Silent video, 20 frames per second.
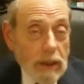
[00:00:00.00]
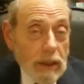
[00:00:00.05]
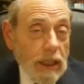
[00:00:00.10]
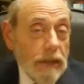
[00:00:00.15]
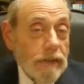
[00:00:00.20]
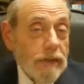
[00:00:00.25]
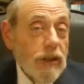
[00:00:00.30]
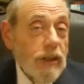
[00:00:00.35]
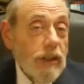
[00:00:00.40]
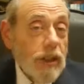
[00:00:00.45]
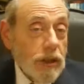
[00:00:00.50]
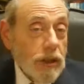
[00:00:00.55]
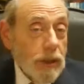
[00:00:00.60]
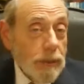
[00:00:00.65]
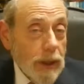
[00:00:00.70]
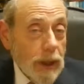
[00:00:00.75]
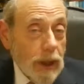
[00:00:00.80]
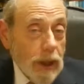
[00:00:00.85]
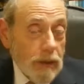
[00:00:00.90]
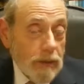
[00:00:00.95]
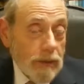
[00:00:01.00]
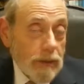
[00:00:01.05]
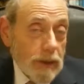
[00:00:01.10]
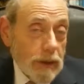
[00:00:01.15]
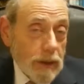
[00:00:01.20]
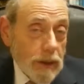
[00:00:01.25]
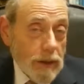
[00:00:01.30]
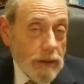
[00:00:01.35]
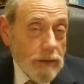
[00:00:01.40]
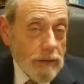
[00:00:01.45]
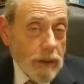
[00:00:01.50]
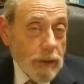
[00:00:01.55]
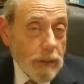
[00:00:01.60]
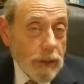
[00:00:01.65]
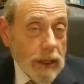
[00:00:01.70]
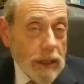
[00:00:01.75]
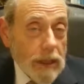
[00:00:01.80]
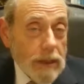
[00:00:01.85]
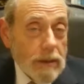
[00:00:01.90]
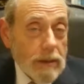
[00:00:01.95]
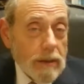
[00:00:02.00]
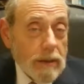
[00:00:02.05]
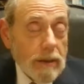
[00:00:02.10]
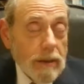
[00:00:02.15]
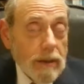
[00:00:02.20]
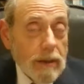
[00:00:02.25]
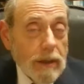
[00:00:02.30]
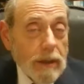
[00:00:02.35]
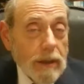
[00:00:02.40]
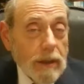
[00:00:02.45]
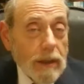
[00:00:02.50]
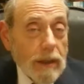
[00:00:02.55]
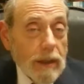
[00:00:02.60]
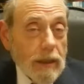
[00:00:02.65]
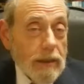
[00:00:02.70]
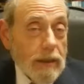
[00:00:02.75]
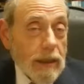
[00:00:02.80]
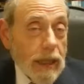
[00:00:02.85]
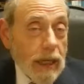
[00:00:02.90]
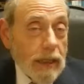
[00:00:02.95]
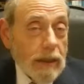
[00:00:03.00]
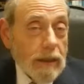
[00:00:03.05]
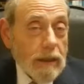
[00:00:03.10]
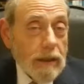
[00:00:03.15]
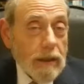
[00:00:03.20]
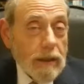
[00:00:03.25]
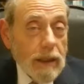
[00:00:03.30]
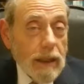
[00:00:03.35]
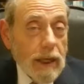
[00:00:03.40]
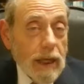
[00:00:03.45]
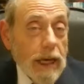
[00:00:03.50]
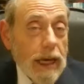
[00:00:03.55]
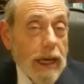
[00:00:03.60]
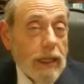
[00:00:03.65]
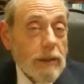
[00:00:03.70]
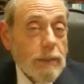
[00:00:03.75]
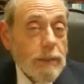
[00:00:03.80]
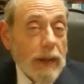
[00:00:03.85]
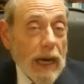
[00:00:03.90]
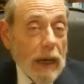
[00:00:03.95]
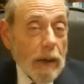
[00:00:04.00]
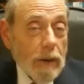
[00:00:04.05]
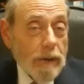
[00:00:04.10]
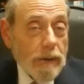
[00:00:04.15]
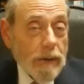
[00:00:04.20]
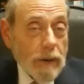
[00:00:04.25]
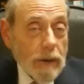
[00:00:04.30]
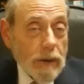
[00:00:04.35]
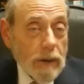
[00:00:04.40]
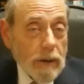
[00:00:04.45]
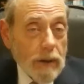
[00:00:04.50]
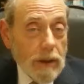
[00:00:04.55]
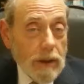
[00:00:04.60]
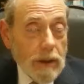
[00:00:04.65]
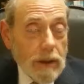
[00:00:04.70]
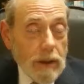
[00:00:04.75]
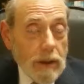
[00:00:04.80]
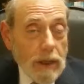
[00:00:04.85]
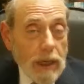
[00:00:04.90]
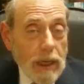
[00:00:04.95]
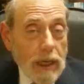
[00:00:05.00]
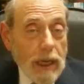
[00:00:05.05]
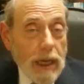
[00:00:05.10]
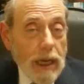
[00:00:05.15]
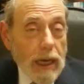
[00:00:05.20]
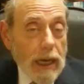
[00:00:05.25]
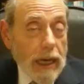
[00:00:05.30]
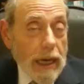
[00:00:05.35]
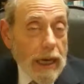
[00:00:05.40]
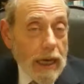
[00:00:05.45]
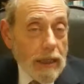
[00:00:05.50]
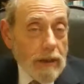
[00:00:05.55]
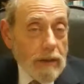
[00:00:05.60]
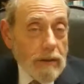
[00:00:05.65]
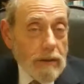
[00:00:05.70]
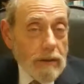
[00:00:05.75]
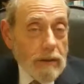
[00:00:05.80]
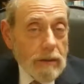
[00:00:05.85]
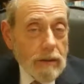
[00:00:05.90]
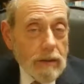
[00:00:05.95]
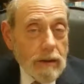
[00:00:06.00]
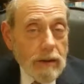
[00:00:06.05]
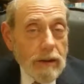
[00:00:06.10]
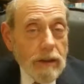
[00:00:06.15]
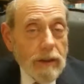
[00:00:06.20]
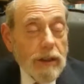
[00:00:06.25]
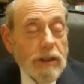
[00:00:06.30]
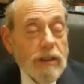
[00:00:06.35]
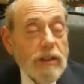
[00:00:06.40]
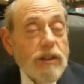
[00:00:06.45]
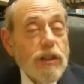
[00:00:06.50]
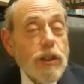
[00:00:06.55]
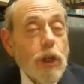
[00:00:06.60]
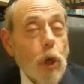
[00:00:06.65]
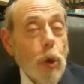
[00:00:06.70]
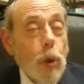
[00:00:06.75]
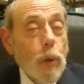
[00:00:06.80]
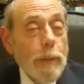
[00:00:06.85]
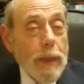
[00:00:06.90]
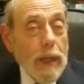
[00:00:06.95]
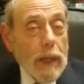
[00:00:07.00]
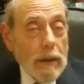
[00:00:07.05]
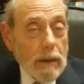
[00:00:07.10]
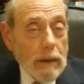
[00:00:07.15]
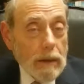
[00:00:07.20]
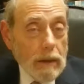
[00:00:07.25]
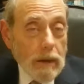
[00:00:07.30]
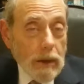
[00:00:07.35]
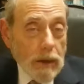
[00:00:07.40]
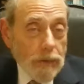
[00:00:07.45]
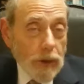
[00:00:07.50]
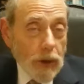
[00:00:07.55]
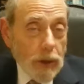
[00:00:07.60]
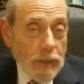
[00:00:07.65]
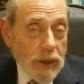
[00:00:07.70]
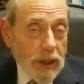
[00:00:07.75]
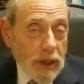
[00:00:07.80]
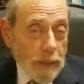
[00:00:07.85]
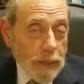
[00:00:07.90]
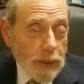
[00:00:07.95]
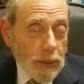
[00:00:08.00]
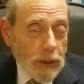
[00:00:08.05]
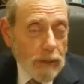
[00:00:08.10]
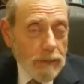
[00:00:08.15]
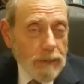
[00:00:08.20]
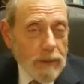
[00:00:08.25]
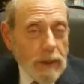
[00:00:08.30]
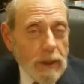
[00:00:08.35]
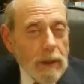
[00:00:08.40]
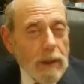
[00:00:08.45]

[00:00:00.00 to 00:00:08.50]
Even Tisha B'Av in 3 weeks is not as powerful as the Tzom of Yom Kippur,